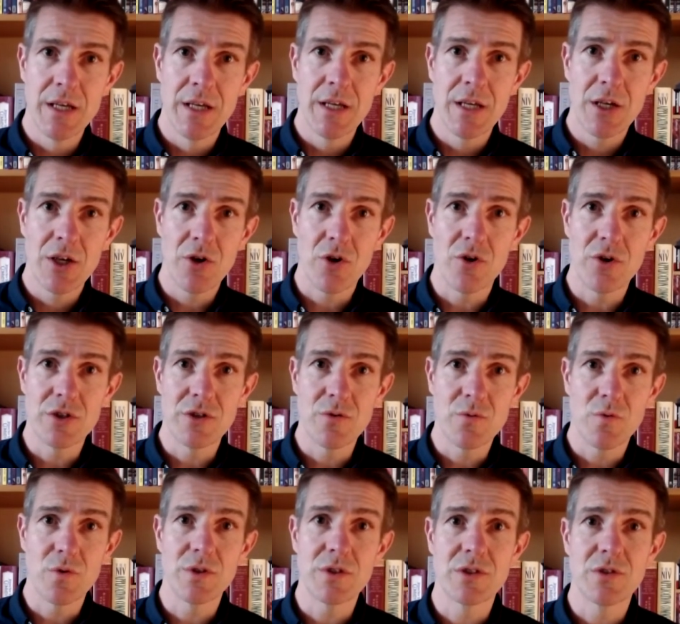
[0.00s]
God
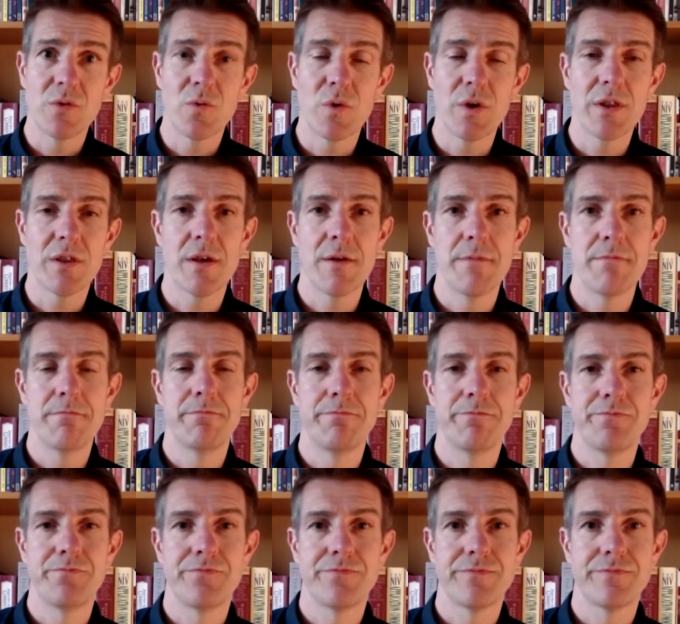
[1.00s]
was with him.
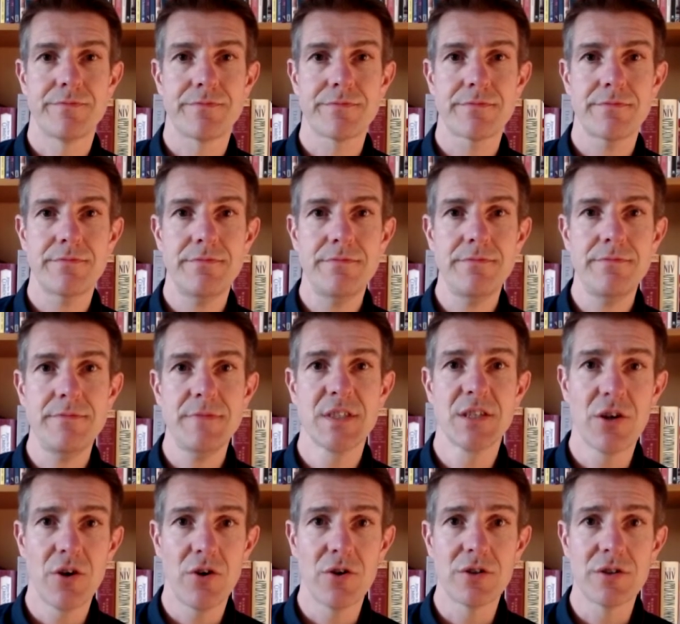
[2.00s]

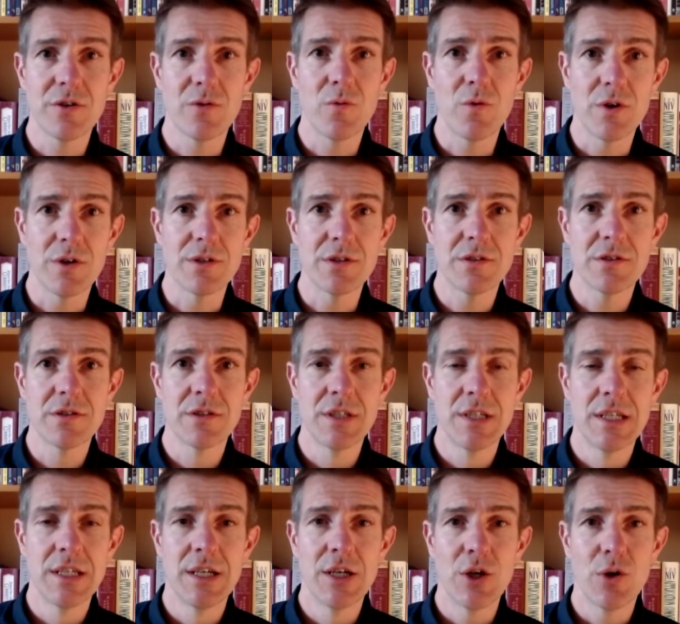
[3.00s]
God was
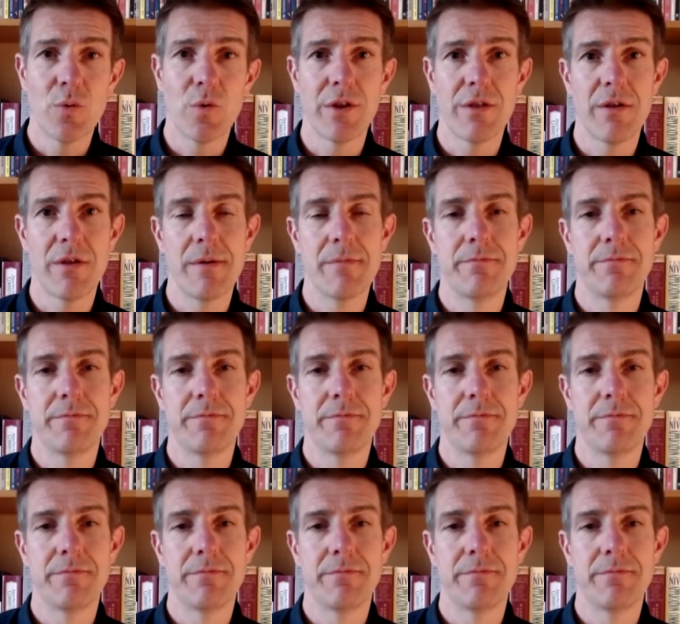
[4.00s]
with him.